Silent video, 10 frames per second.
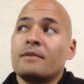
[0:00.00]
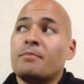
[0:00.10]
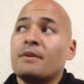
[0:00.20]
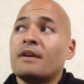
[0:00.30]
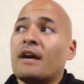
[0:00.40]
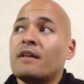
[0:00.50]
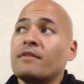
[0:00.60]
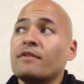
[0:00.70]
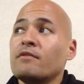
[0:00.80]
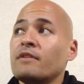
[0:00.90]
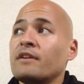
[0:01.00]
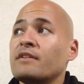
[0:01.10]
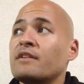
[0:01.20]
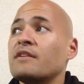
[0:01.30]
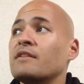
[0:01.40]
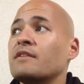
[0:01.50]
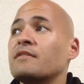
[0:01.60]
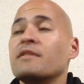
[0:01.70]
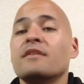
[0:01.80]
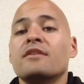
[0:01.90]
but yet, literally,
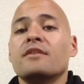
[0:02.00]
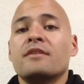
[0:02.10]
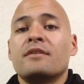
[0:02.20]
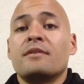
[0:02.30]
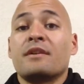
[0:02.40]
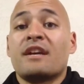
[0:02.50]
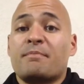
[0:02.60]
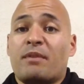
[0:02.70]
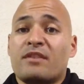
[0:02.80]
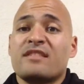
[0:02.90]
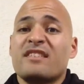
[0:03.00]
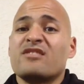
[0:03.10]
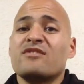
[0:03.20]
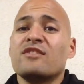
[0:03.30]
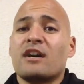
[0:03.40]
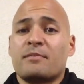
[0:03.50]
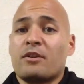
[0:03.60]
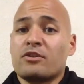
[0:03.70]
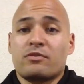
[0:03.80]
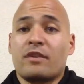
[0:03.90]
kickboxing is not a
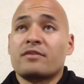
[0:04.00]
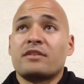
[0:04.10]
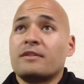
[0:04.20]
martial art.